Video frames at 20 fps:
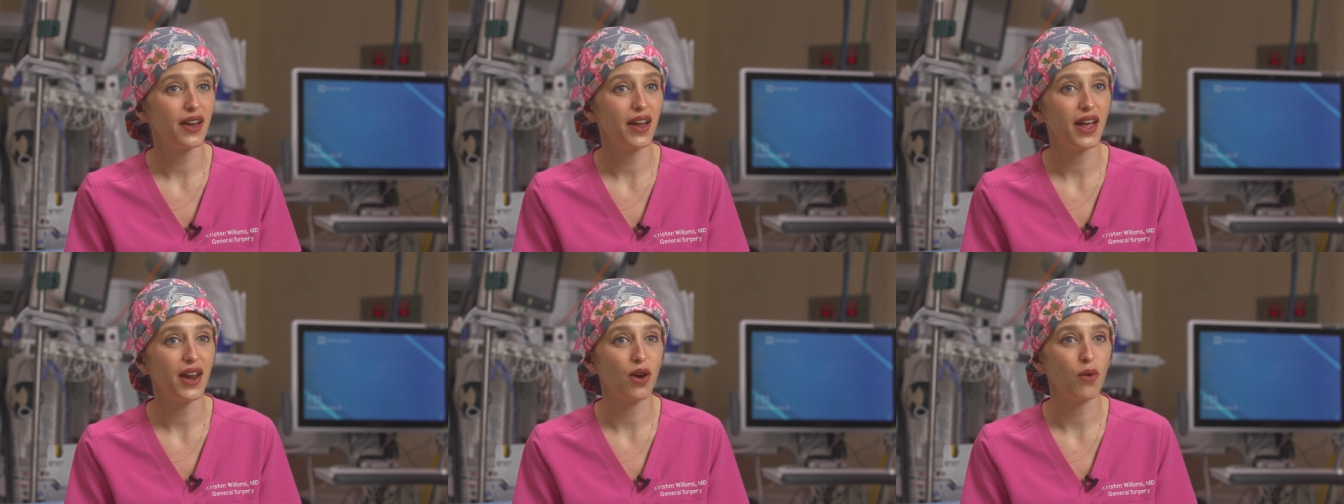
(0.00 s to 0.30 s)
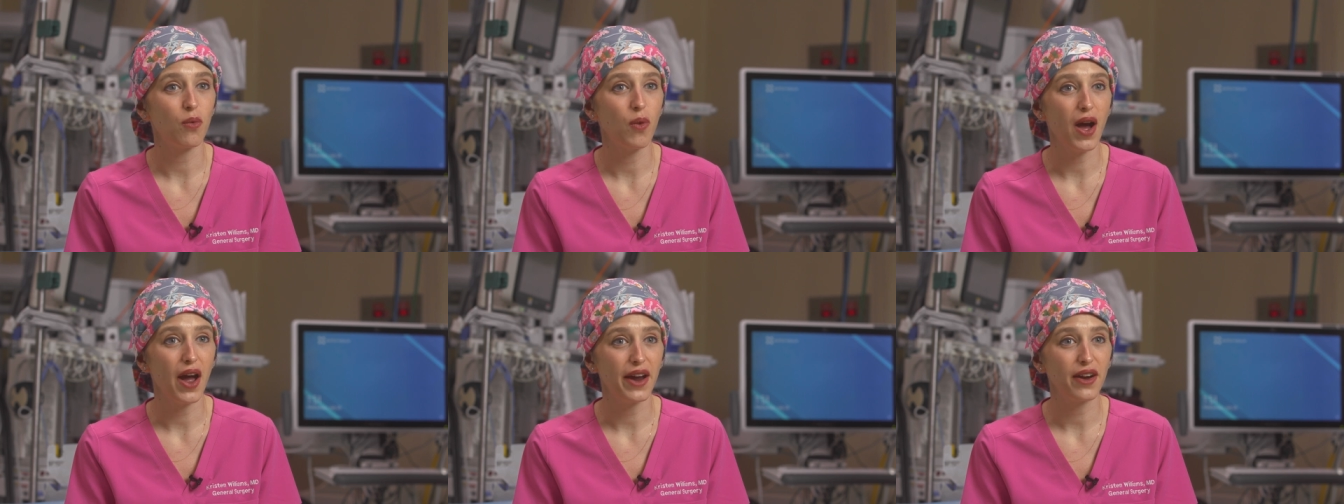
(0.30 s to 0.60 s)
And
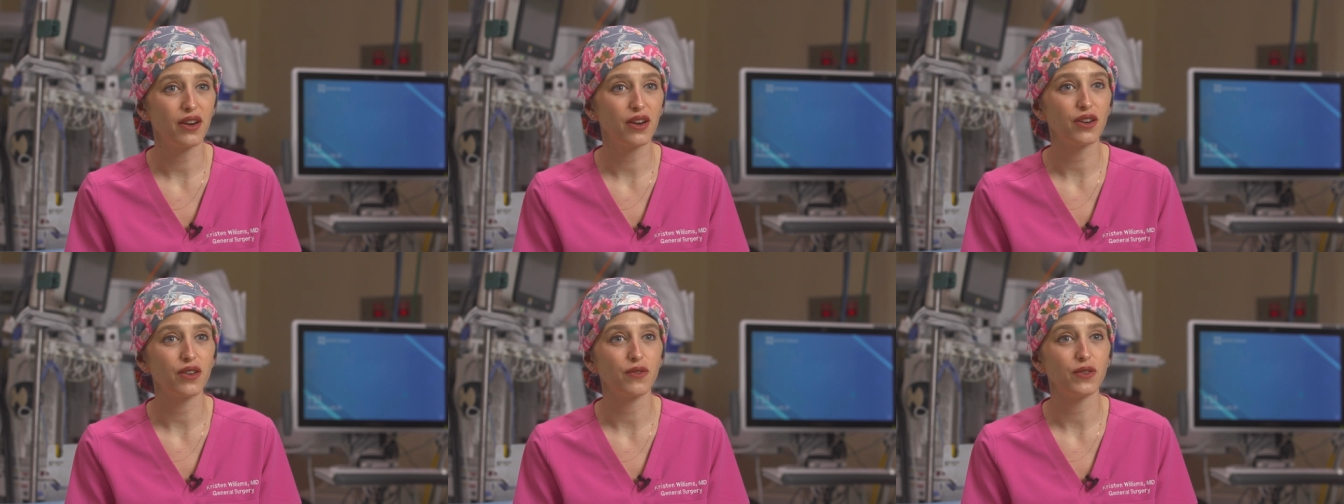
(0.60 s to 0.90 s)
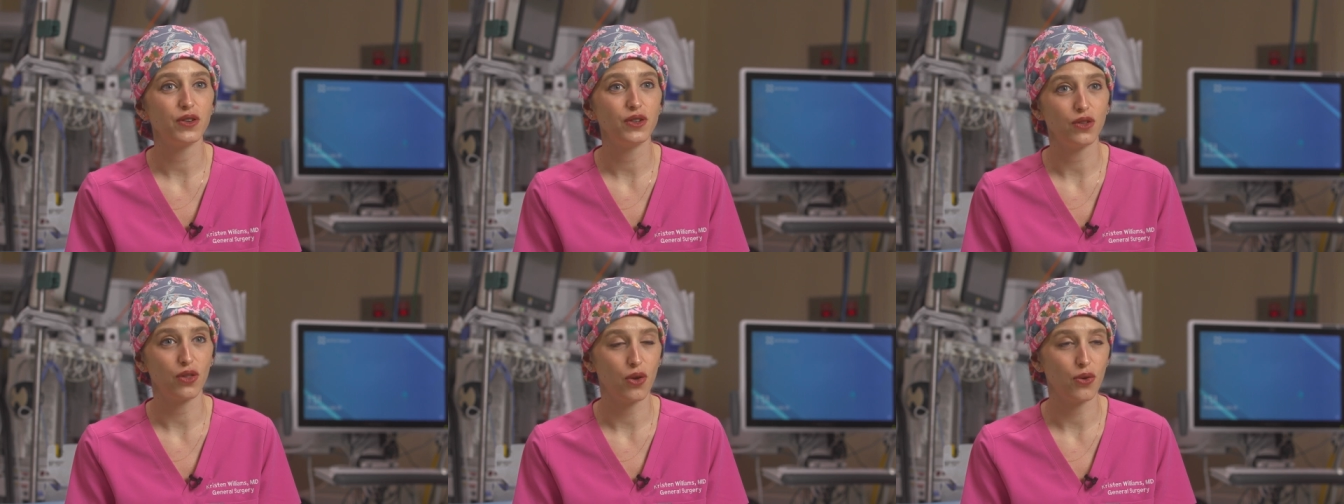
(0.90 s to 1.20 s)
a
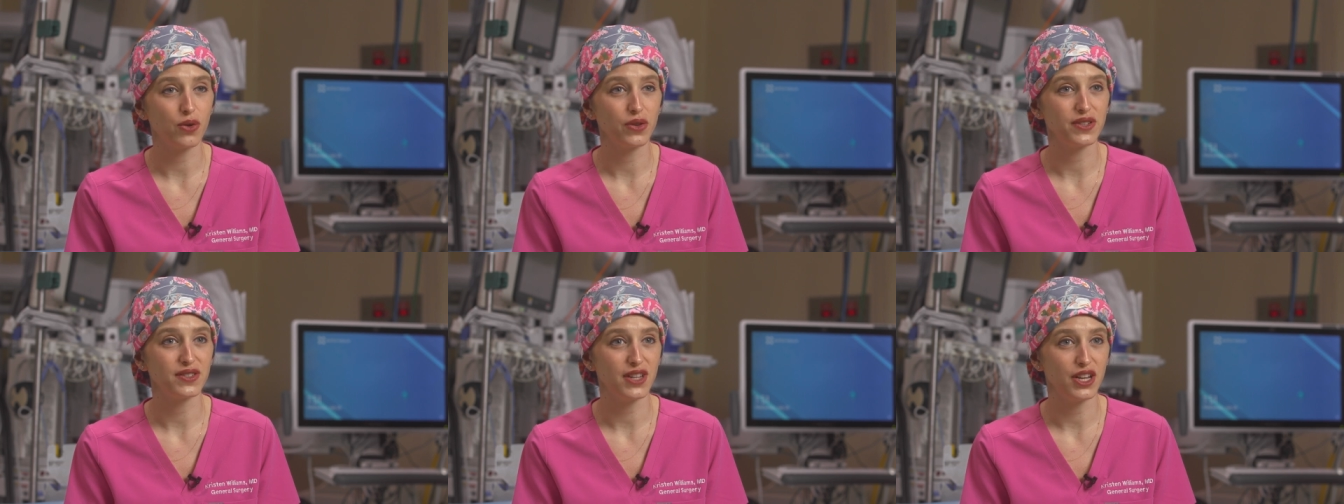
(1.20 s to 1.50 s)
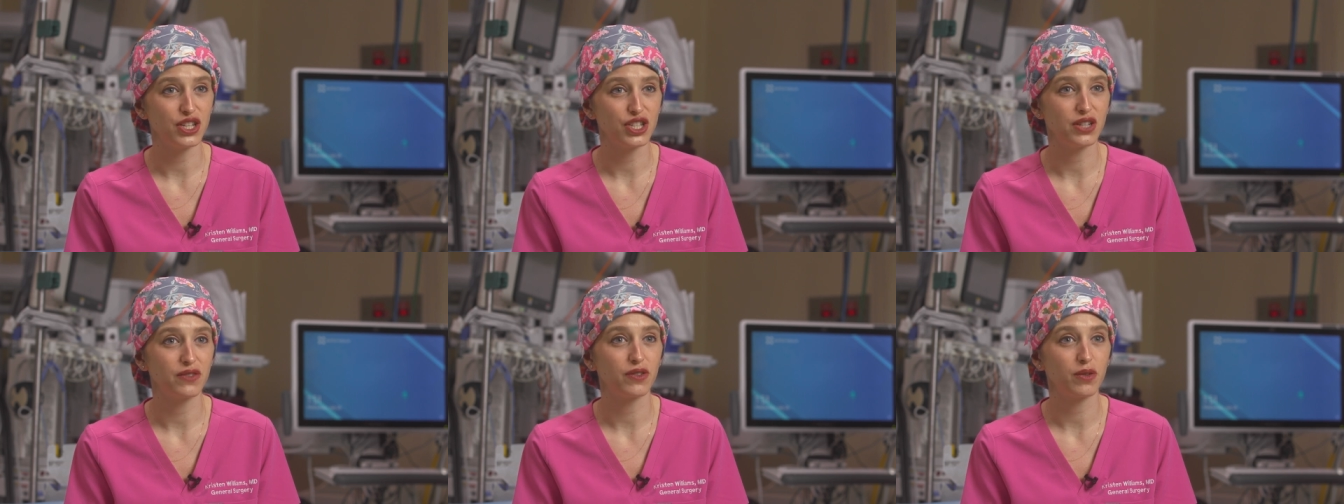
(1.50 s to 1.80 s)
wire
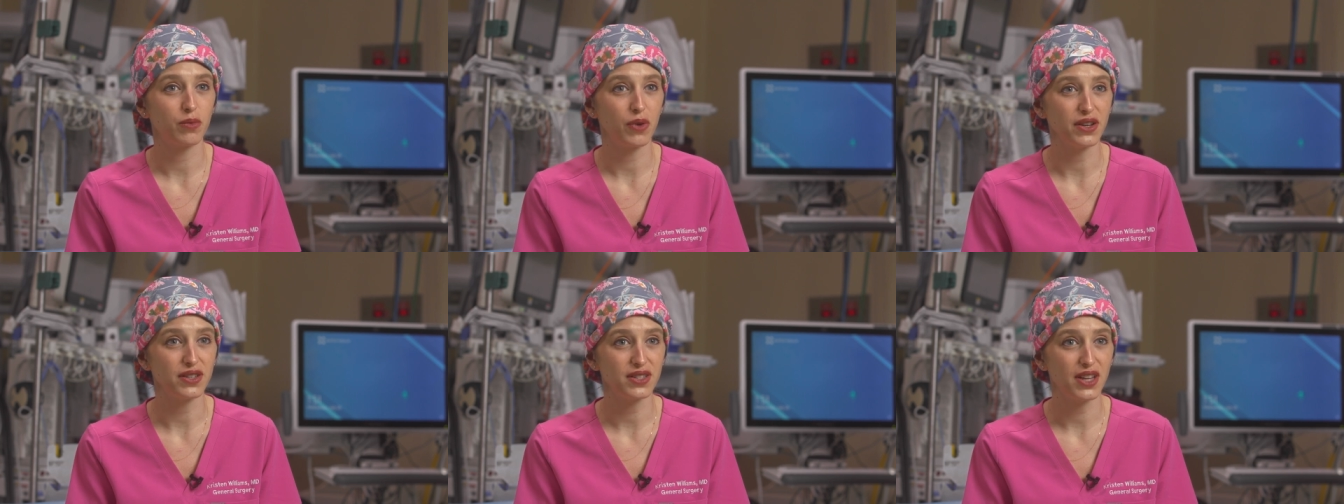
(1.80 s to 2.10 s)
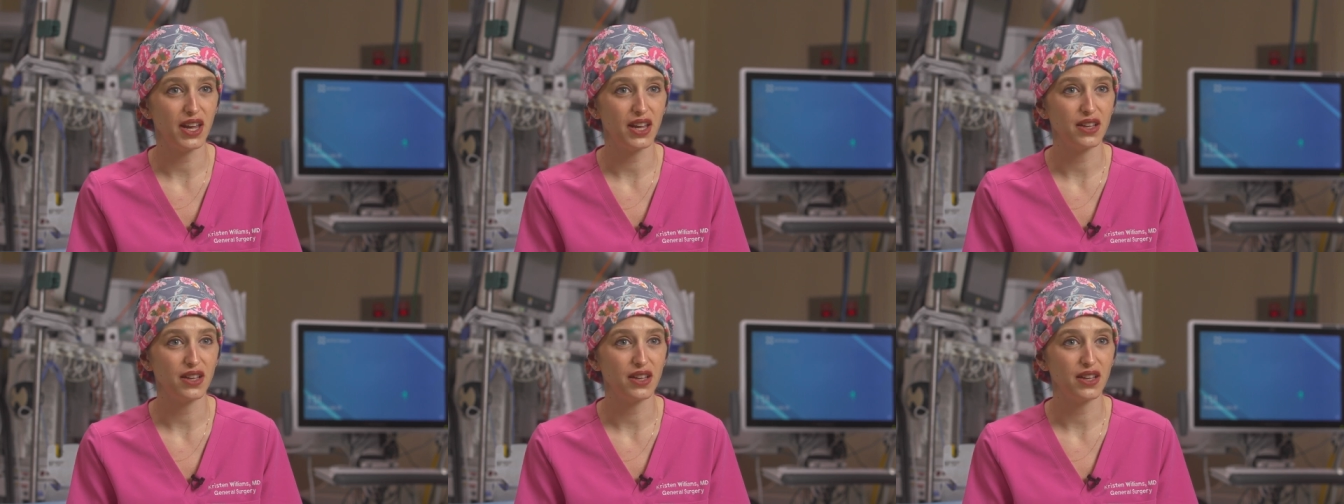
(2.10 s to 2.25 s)
localization for breast